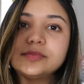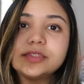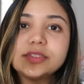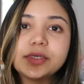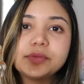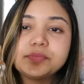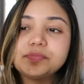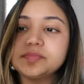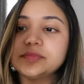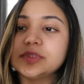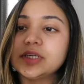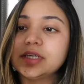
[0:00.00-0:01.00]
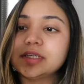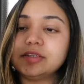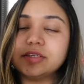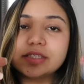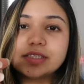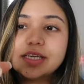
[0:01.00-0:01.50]
So you
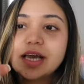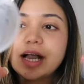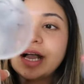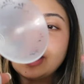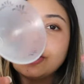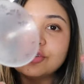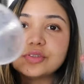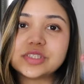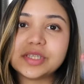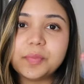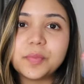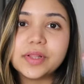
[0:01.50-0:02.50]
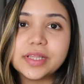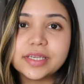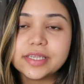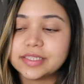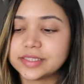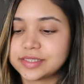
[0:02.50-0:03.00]
can see how simple it
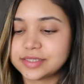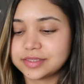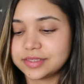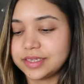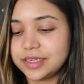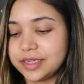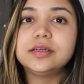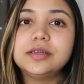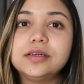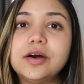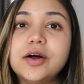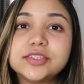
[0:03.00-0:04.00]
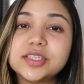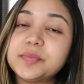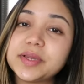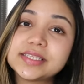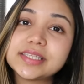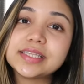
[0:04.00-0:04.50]
is. Also, the
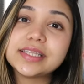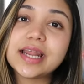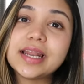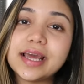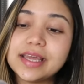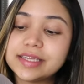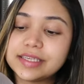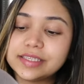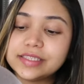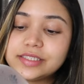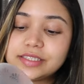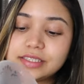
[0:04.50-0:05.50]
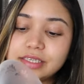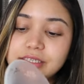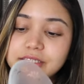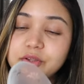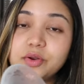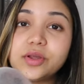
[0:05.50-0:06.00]
best thing that I like is
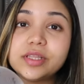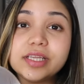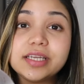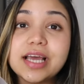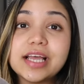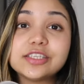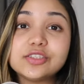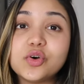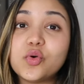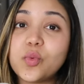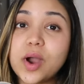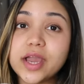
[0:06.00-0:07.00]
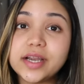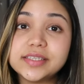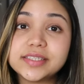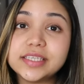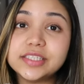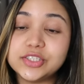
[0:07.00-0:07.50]
it has no wires
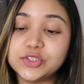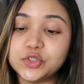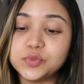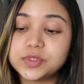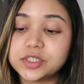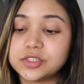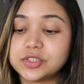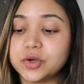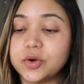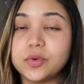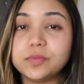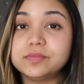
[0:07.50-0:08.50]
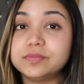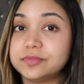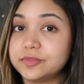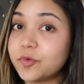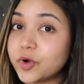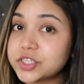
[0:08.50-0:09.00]
and tubes, so
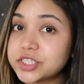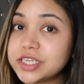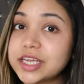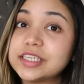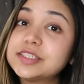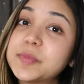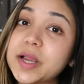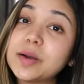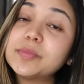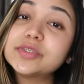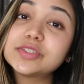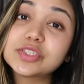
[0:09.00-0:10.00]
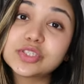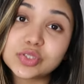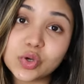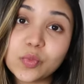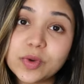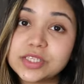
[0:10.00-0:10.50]
washing has become
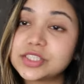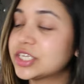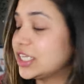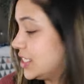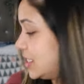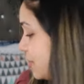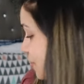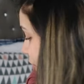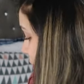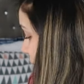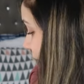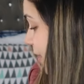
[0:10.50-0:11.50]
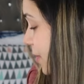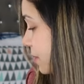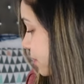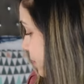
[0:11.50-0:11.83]
so much easier for me.